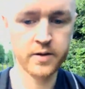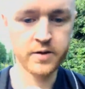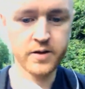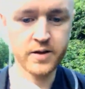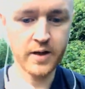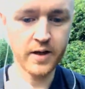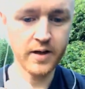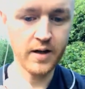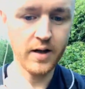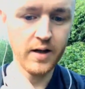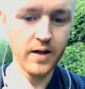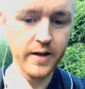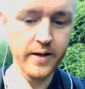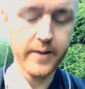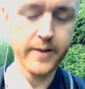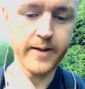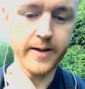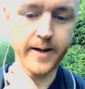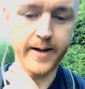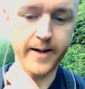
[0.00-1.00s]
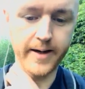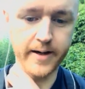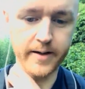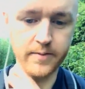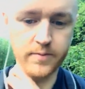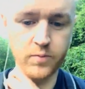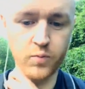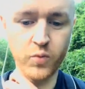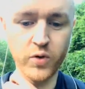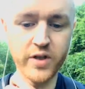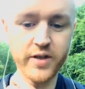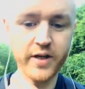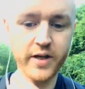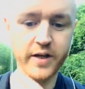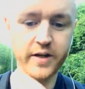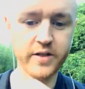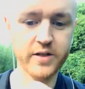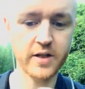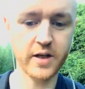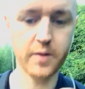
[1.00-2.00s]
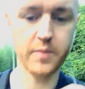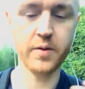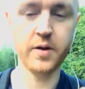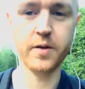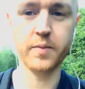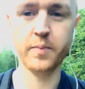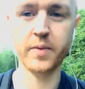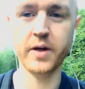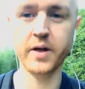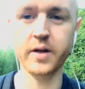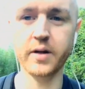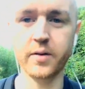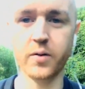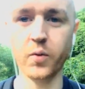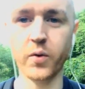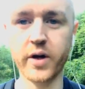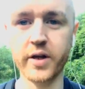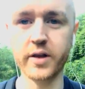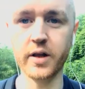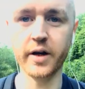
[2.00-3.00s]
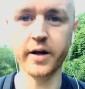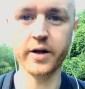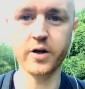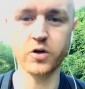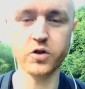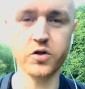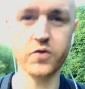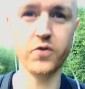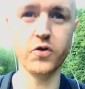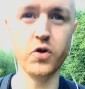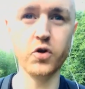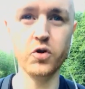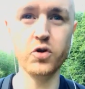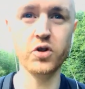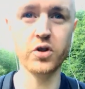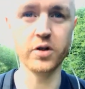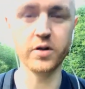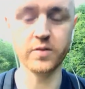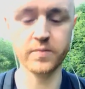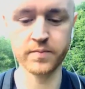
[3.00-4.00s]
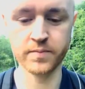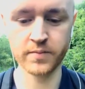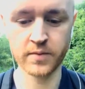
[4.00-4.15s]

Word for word: it's kind of like, uh, we think it's like peeling away the layers of an onion.